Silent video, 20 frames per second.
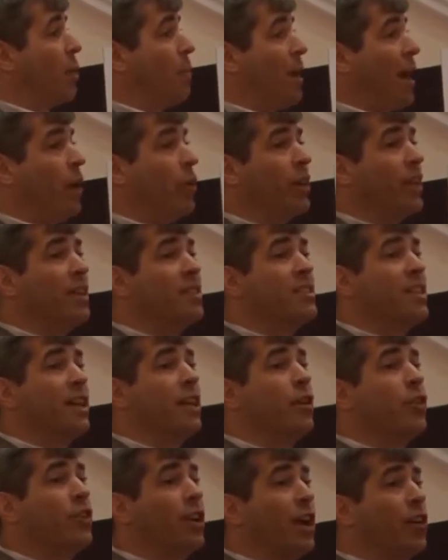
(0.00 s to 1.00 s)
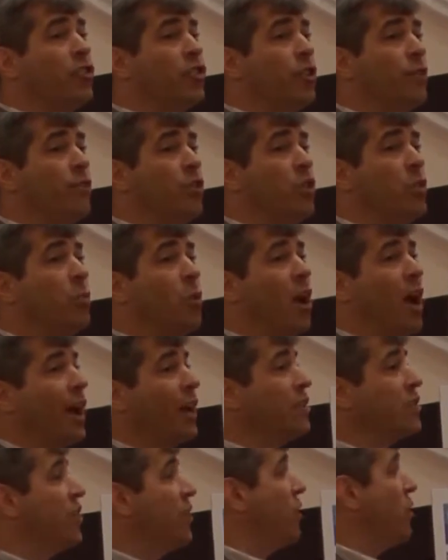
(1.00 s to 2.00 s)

about is the introduction of new products and